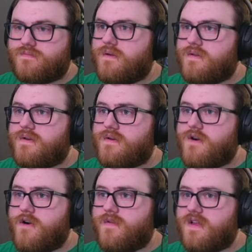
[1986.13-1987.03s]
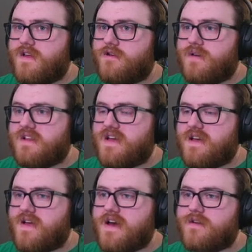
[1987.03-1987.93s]
So hopefully it'll be
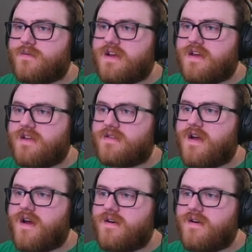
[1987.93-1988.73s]
daylight when I get there.